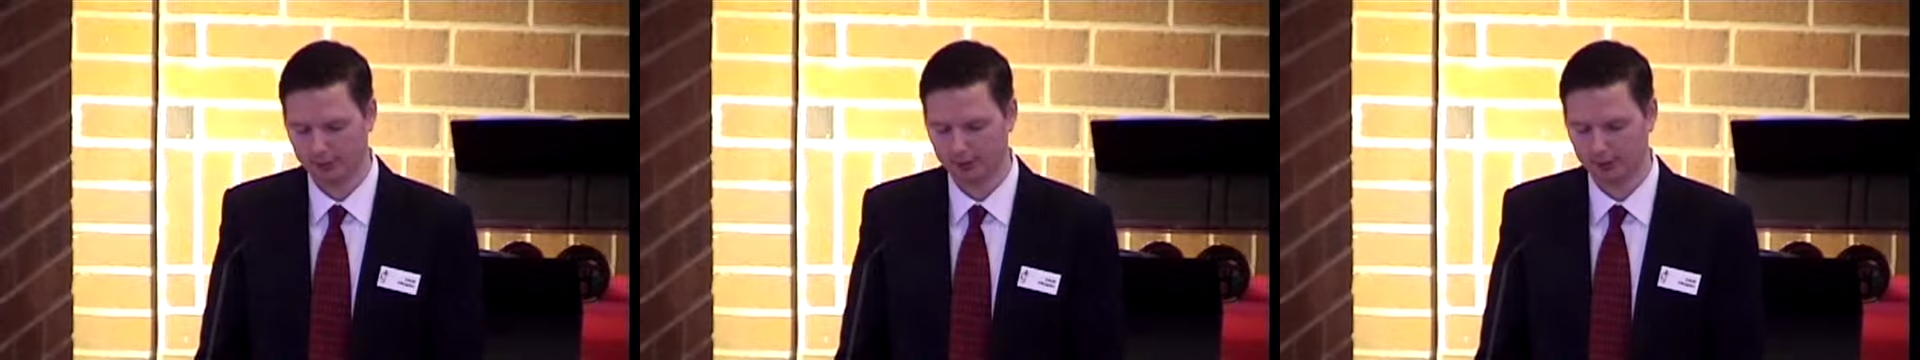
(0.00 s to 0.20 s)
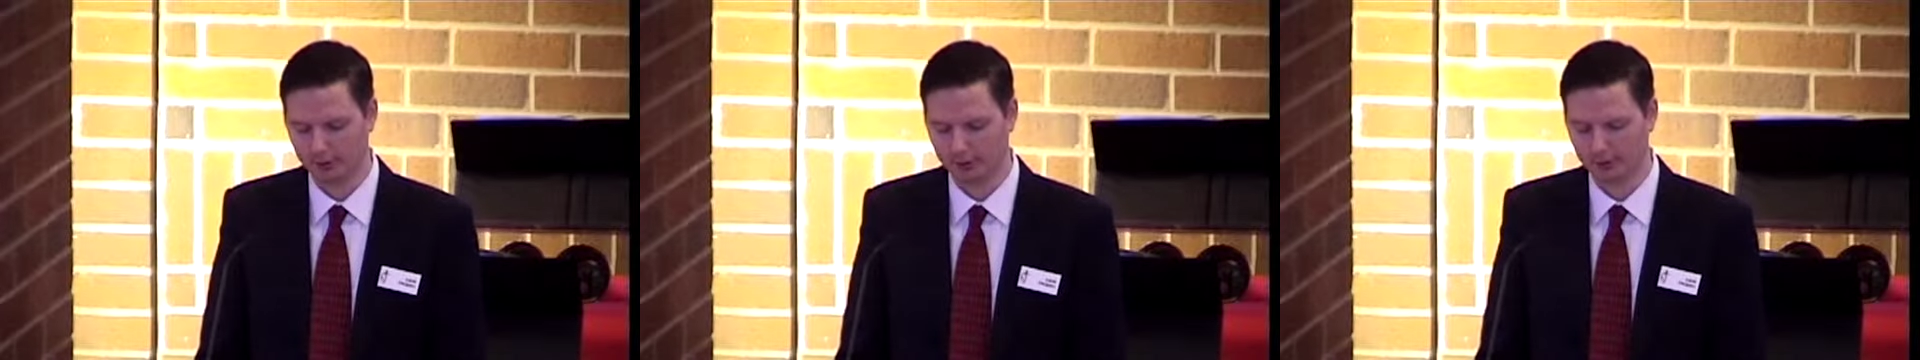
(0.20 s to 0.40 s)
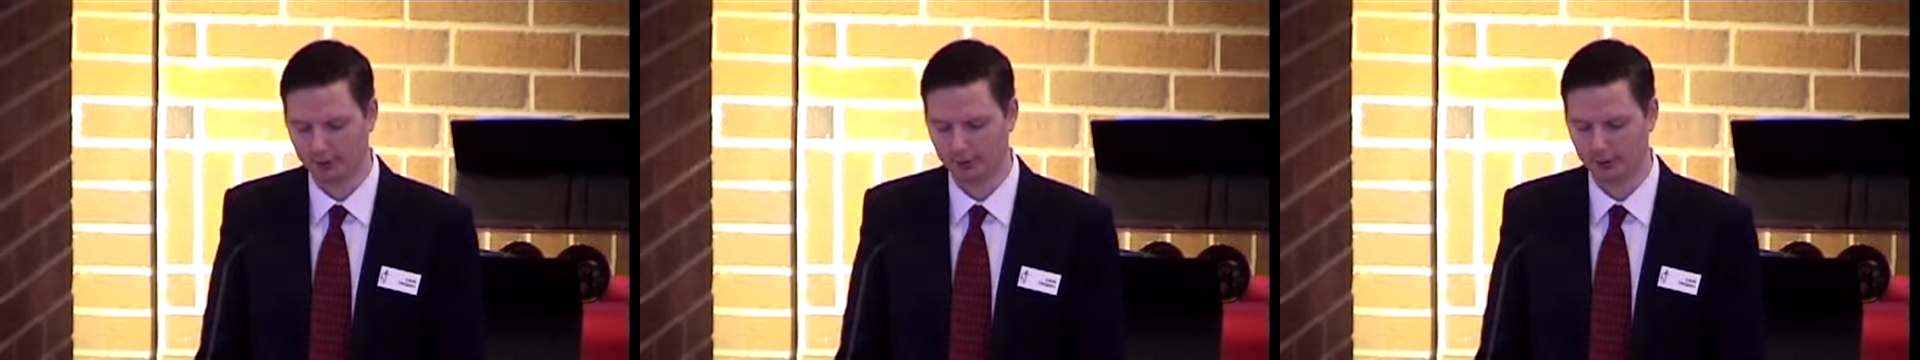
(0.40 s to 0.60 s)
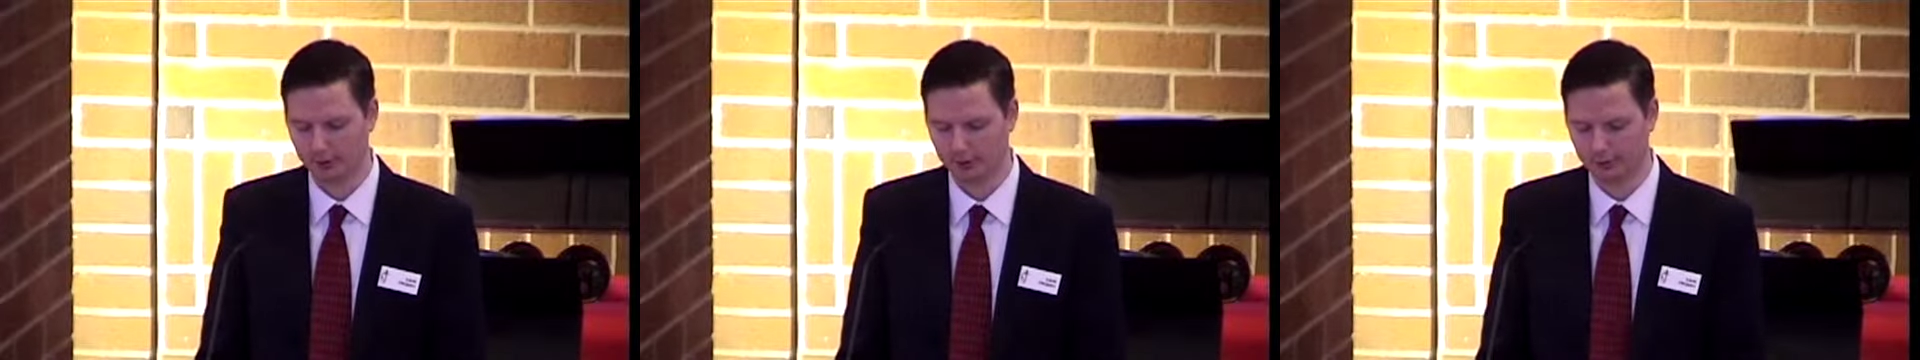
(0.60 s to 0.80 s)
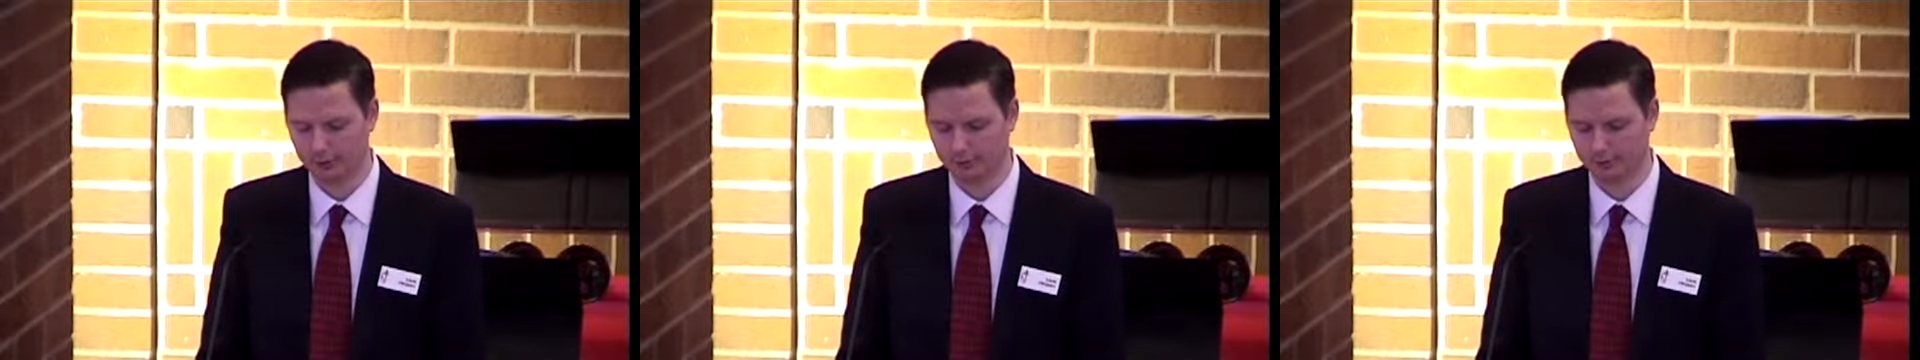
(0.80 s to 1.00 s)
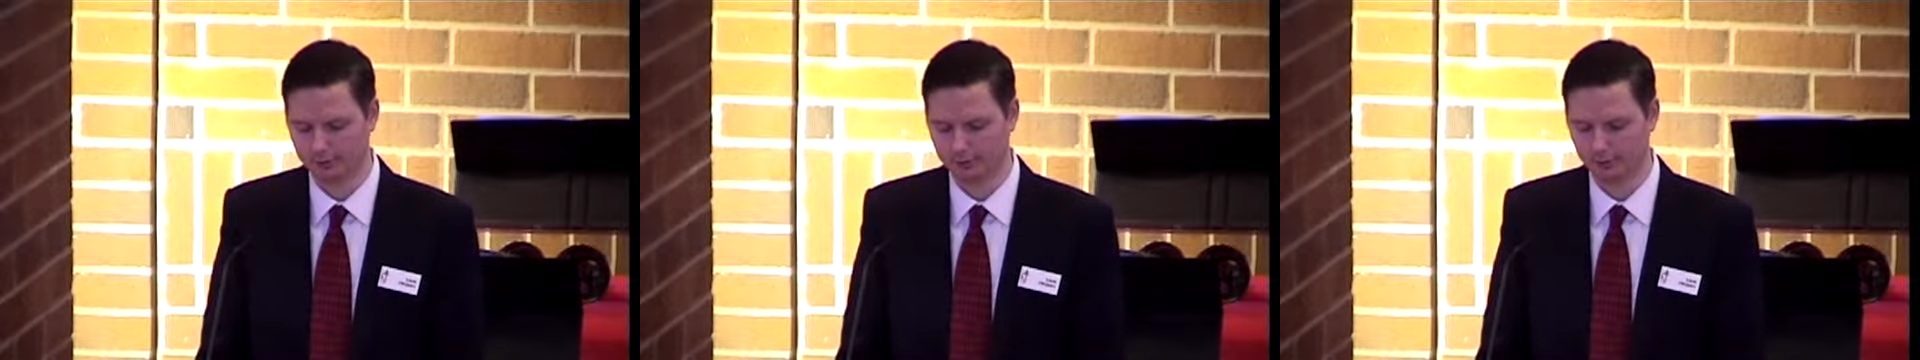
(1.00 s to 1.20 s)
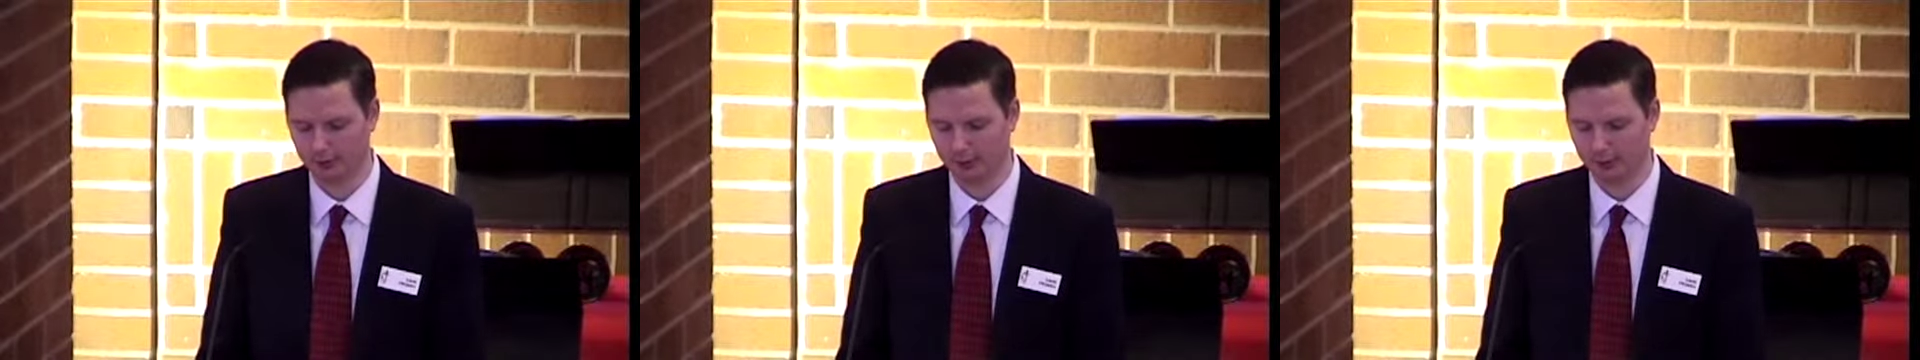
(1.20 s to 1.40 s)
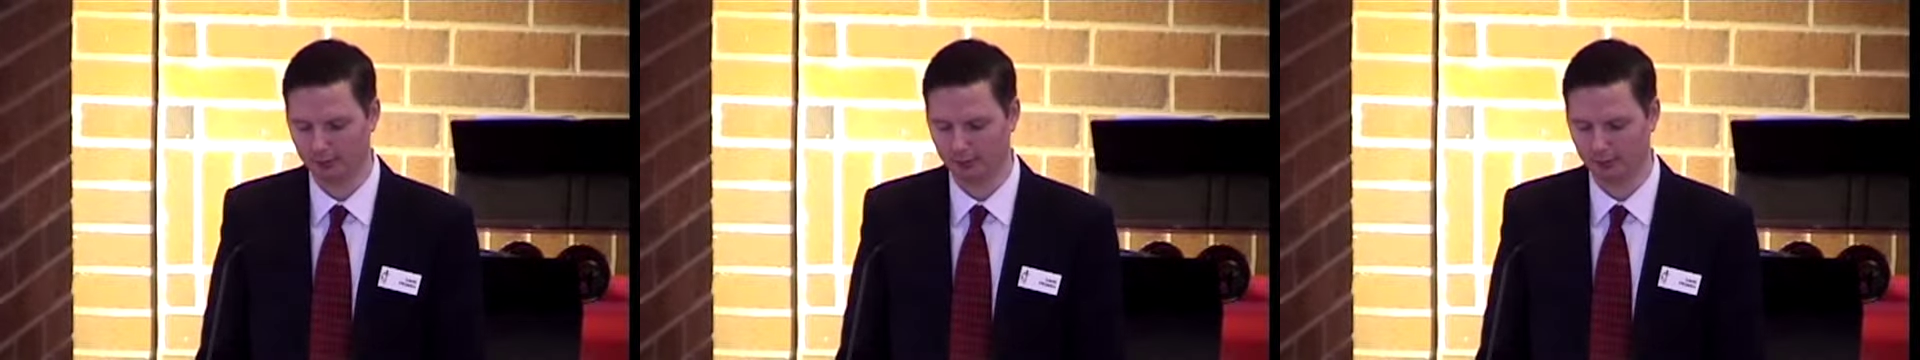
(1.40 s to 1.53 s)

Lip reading: the end of the sheet as Frank